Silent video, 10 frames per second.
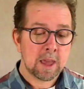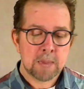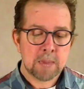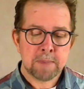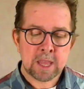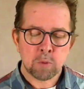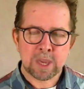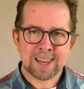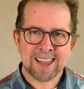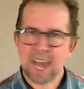it means we
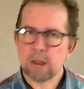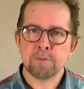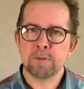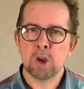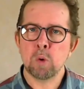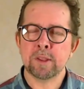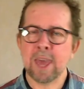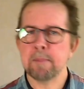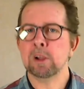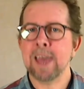kind of know what the
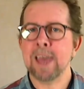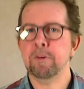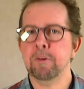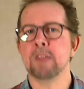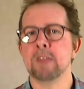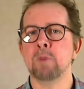MLF is.